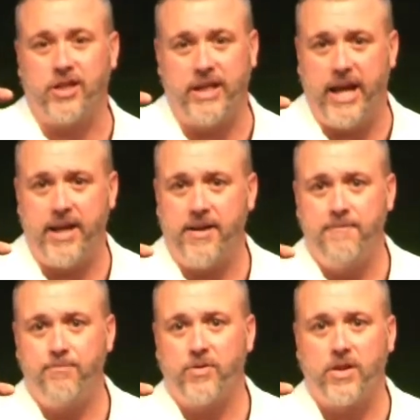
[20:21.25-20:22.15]
today.
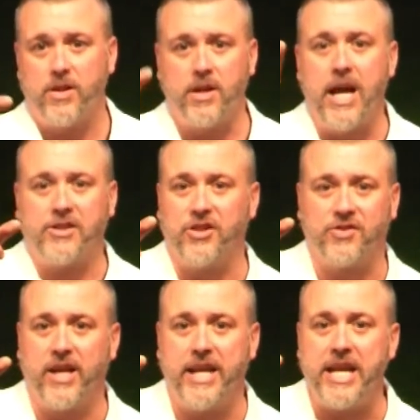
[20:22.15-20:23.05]
You're not just
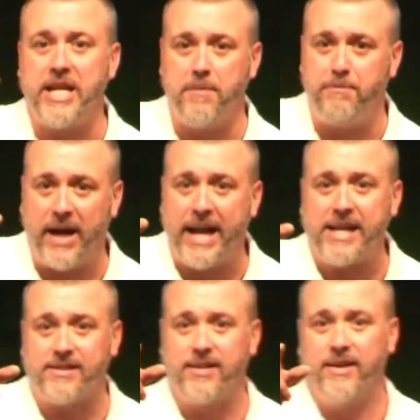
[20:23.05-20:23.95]
going to eat a
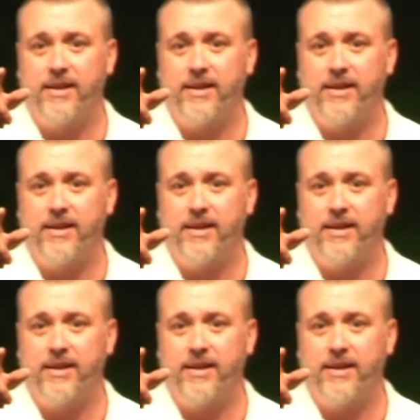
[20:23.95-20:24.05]
bite.